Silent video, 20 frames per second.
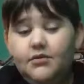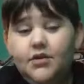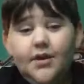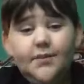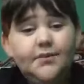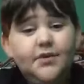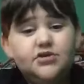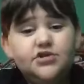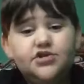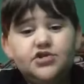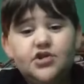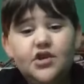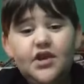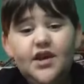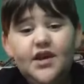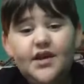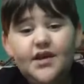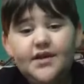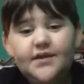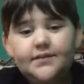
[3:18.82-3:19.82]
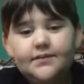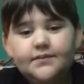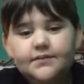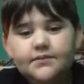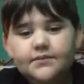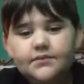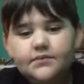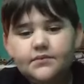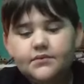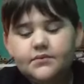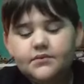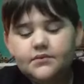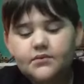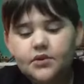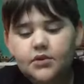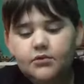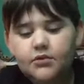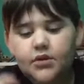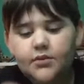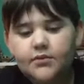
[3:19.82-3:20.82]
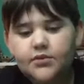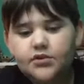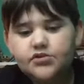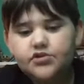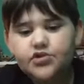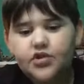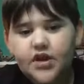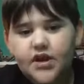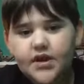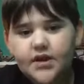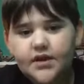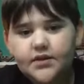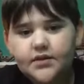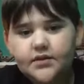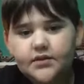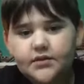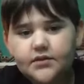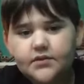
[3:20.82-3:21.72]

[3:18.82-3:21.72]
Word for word: One more try. One more try.